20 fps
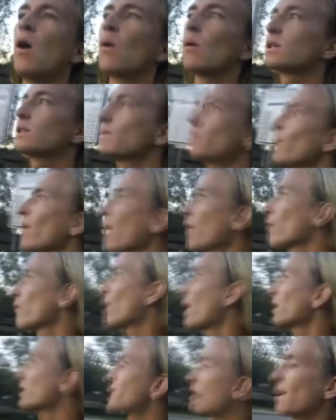What's up with all the
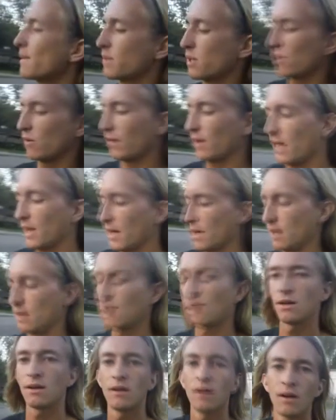rock types over here?
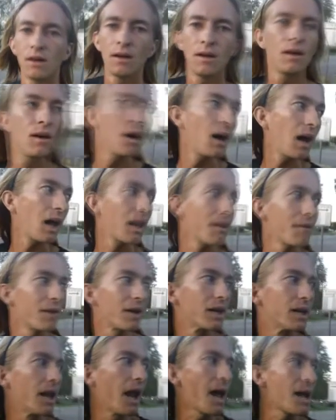I live in
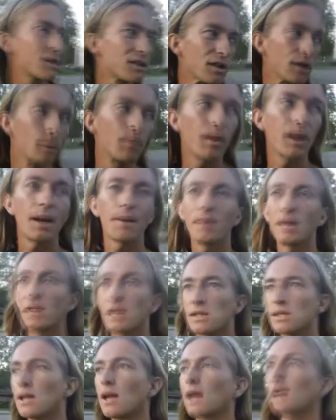a desert, but I mean,
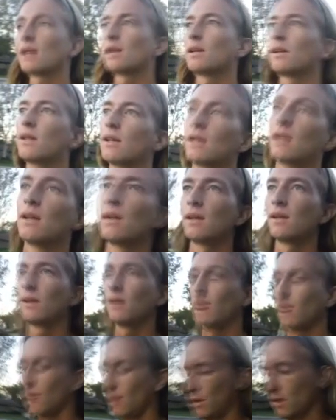it's not,
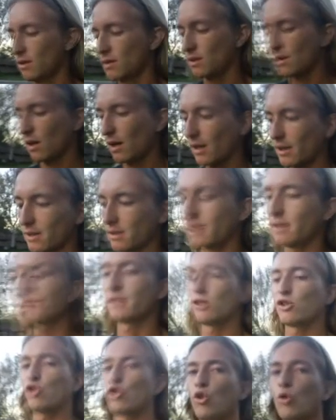it's not
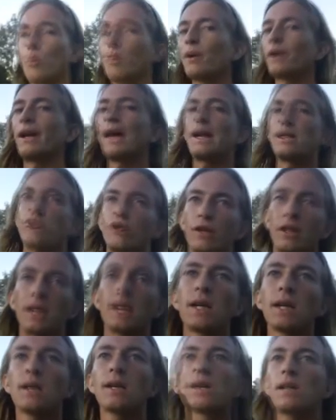super
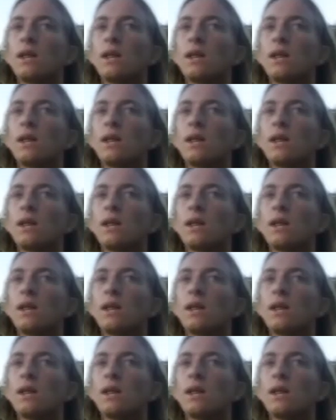deserty.